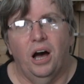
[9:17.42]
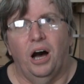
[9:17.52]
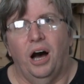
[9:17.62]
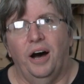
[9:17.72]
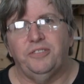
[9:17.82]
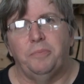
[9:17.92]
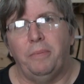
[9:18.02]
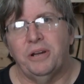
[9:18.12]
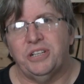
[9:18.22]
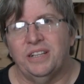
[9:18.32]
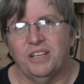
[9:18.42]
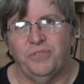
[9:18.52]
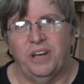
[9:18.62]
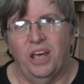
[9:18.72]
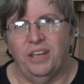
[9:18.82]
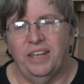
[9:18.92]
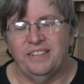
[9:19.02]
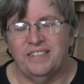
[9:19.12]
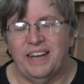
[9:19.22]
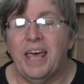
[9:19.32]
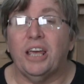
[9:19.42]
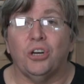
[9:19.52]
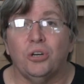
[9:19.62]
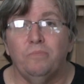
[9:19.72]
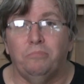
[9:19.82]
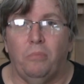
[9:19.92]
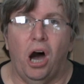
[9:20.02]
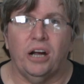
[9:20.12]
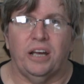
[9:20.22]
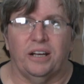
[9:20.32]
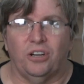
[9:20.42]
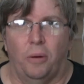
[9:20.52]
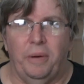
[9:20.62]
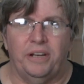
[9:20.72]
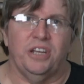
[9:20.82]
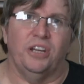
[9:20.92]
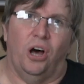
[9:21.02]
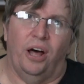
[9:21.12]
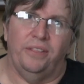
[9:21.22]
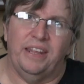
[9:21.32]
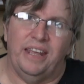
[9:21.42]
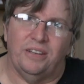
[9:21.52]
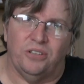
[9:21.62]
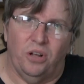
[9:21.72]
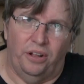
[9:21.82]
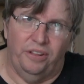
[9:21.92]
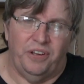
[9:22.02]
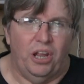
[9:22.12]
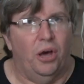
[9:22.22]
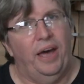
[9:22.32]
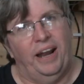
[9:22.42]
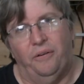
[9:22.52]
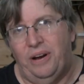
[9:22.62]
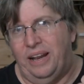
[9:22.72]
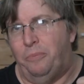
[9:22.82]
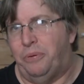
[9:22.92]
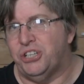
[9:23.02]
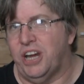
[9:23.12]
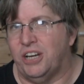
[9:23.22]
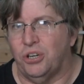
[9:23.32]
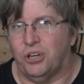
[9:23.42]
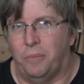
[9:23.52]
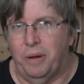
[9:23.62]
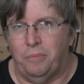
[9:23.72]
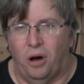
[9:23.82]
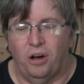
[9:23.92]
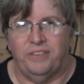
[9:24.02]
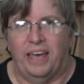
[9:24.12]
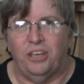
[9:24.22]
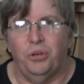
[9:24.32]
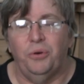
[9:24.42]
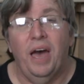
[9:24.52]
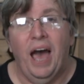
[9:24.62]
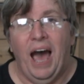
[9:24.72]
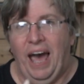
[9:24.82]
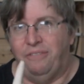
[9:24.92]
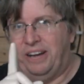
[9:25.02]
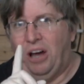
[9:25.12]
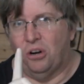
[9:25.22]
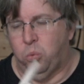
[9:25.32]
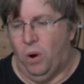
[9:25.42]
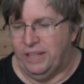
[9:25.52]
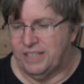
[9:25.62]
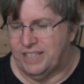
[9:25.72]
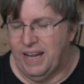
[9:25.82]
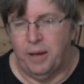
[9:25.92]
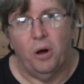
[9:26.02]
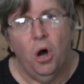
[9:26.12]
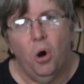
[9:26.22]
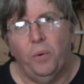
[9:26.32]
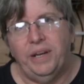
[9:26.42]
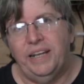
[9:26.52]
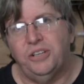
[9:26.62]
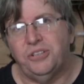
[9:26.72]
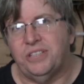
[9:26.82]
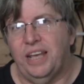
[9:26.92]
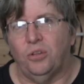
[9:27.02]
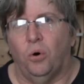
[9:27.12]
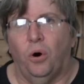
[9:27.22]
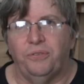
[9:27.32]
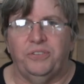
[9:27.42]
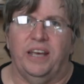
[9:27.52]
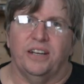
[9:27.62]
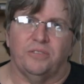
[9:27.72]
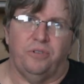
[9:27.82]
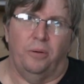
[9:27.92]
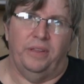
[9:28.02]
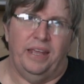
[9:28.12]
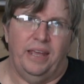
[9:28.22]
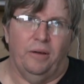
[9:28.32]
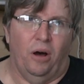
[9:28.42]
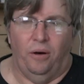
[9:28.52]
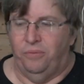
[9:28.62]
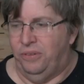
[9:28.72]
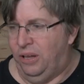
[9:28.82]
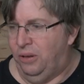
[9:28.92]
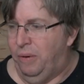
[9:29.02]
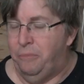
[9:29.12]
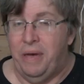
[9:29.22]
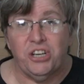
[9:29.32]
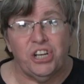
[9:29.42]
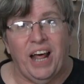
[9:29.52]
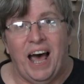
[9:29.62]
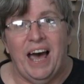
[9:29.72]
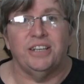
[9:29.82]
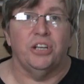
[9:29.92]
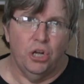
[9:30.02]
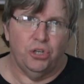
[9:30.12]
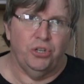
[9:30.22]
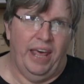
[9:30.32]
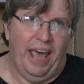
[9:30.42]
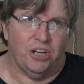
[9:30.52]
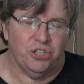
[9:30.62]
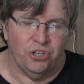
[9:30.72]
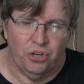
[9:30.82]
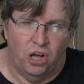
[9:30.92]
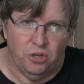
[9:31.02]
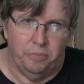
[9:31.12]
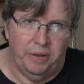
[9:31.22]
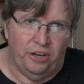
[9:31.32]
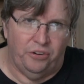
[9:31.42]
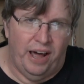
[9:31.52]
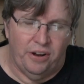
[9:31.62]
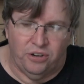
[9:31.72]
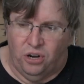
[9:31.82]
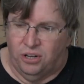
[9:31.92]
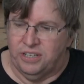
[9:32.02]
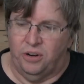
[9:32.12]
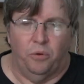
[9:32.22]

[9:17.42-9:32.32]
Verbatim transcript: After publishing this video yesterday, Mark commented on the on the video, and I really appreciate your comment, Mark. Thank you. I forgot one step. We need to set the offset from the of the measured height to the actual nozzle being grounded on zero.